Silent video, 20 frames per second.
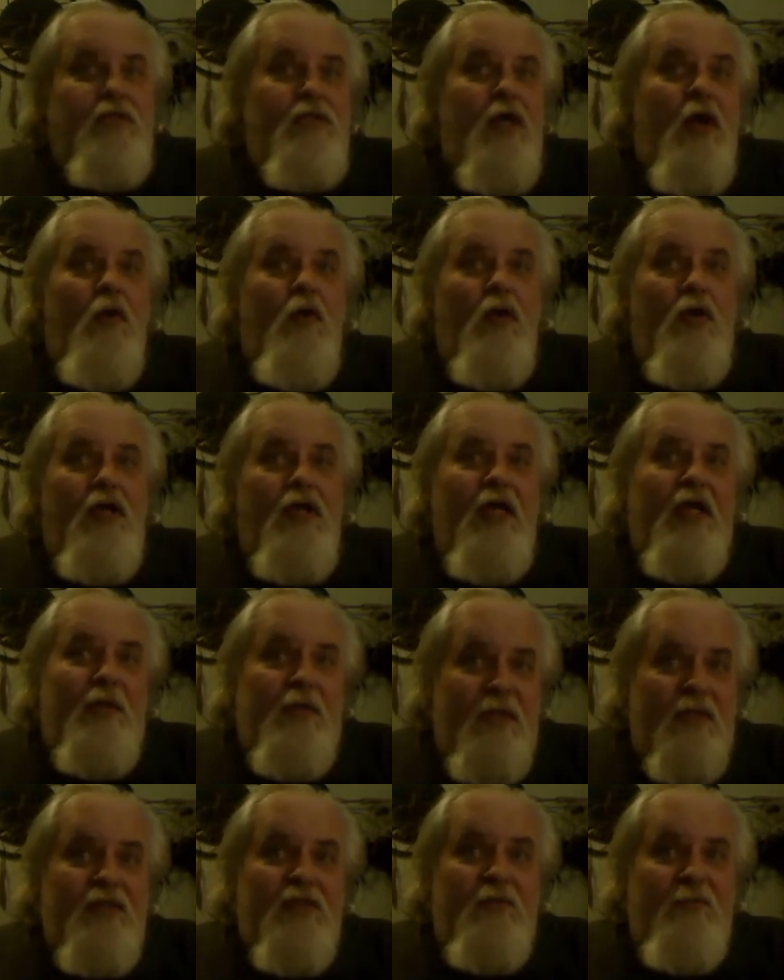y'all kicked
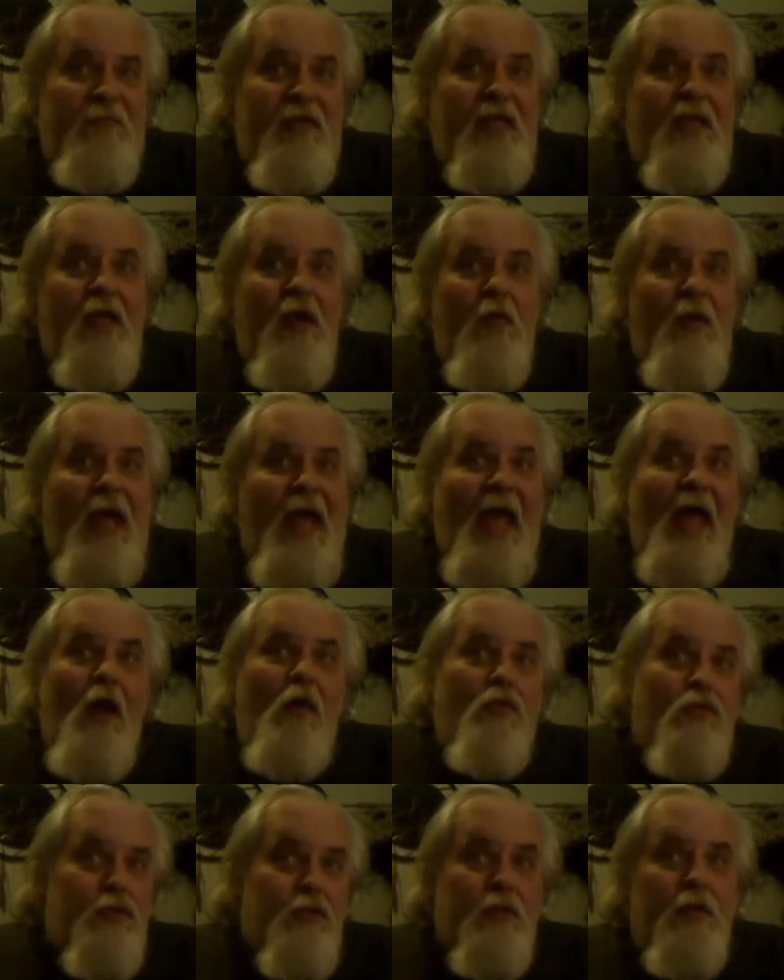this video
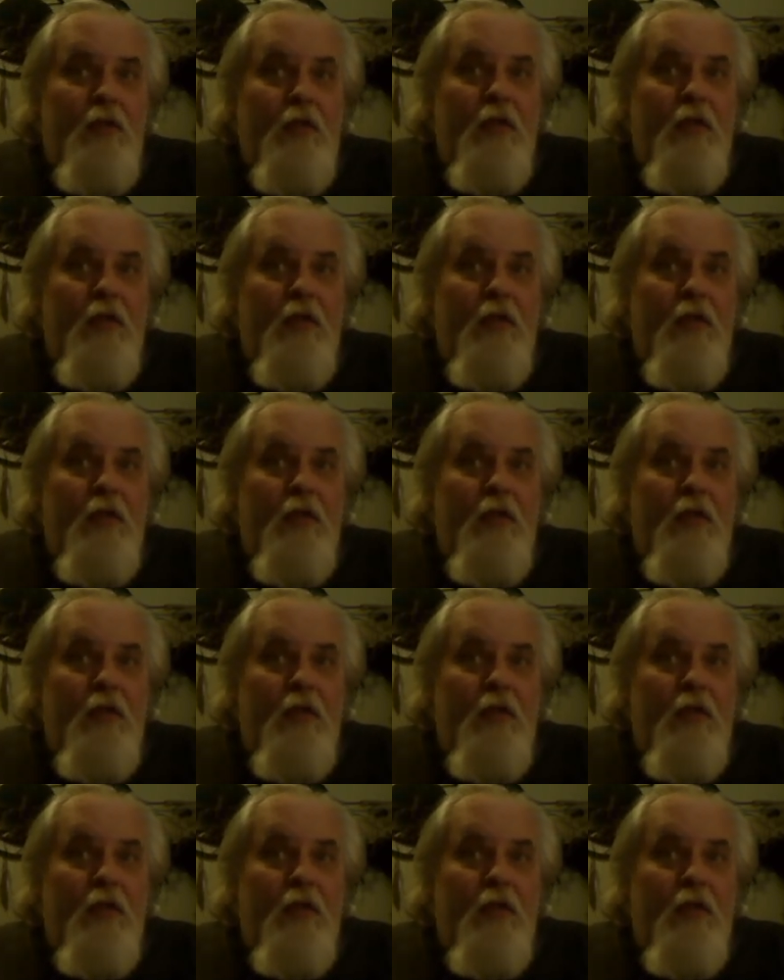out,